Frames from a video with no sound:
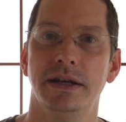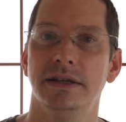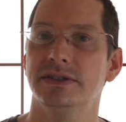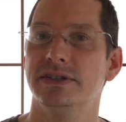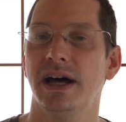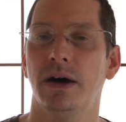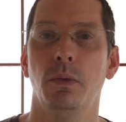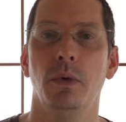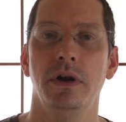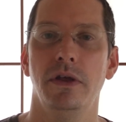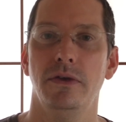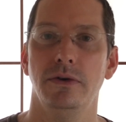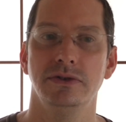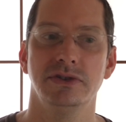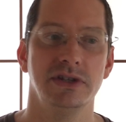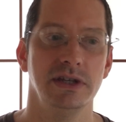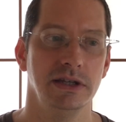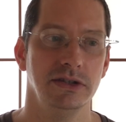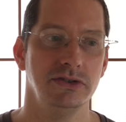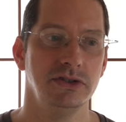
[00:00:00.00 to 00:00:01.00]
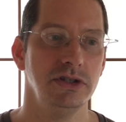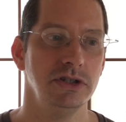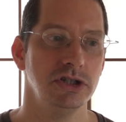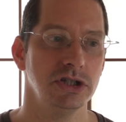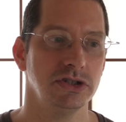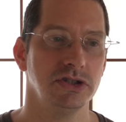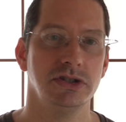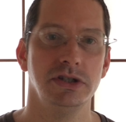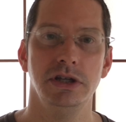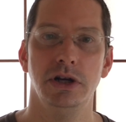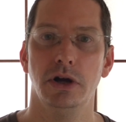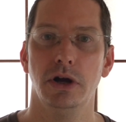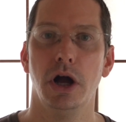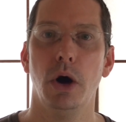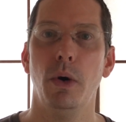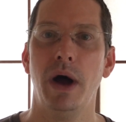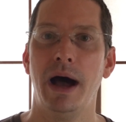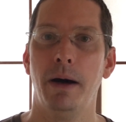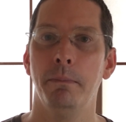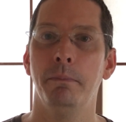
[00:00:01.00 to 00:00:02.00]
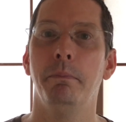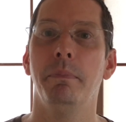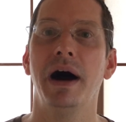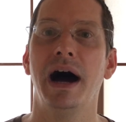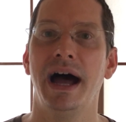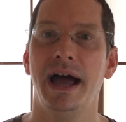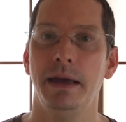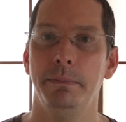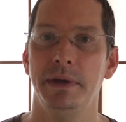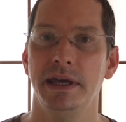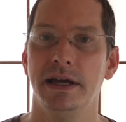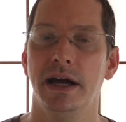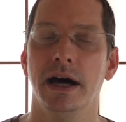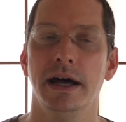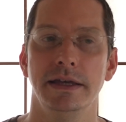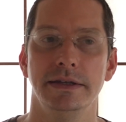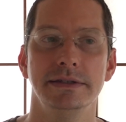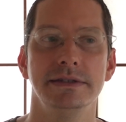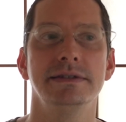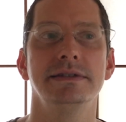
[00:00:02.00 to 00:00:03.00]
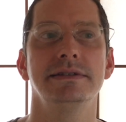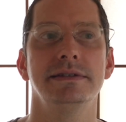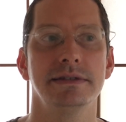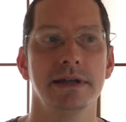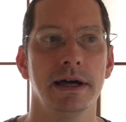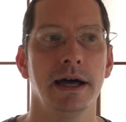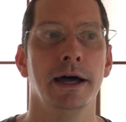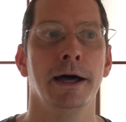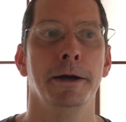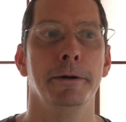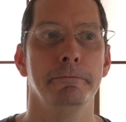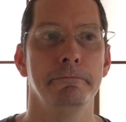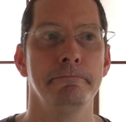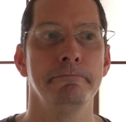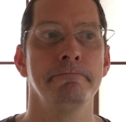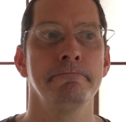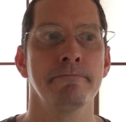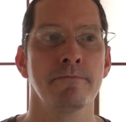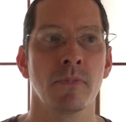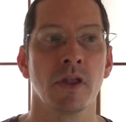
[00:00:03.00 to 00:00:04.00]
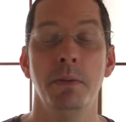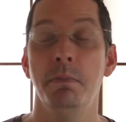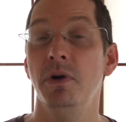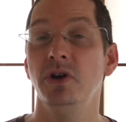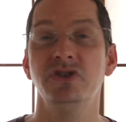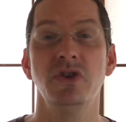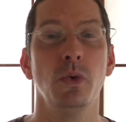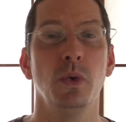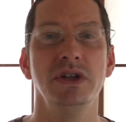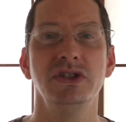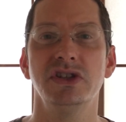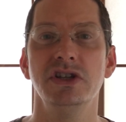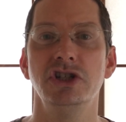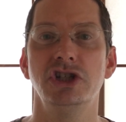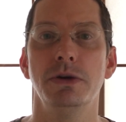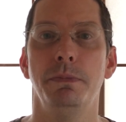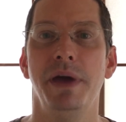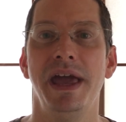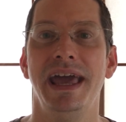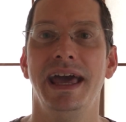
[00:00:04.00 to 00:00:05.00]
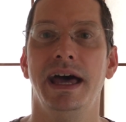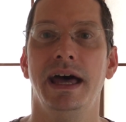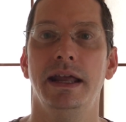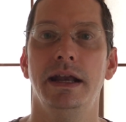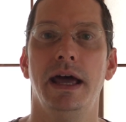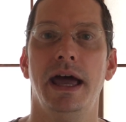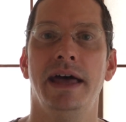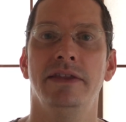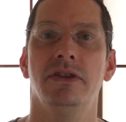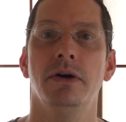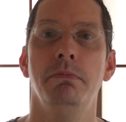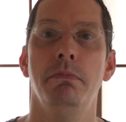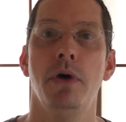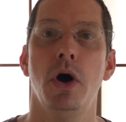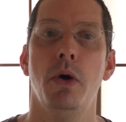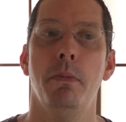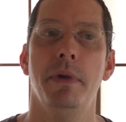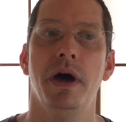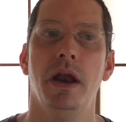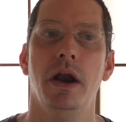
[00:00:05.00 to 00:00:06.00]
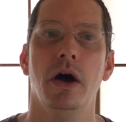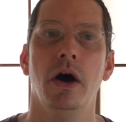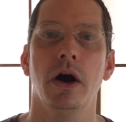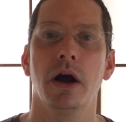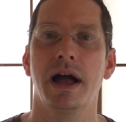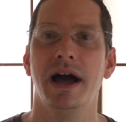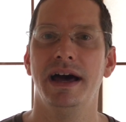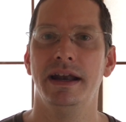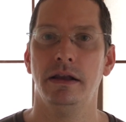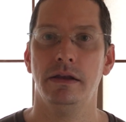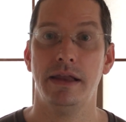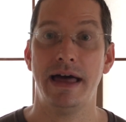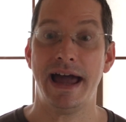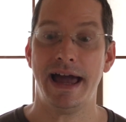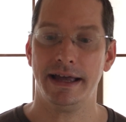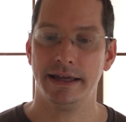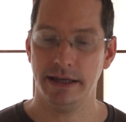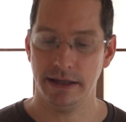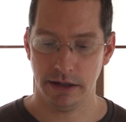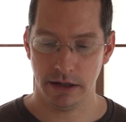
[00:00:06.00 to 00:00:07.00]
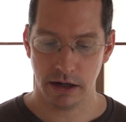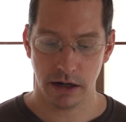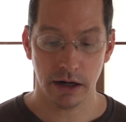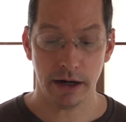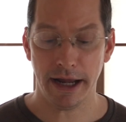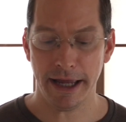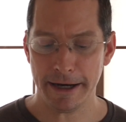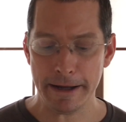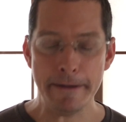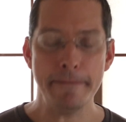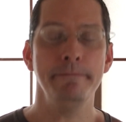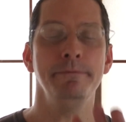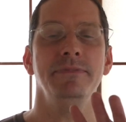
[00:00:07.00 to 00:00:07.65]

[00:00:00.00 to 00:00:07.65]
It's not one of those things you just, you know, go out and buy, because most of the ones in Japan at the moment are kind of lacking. All right.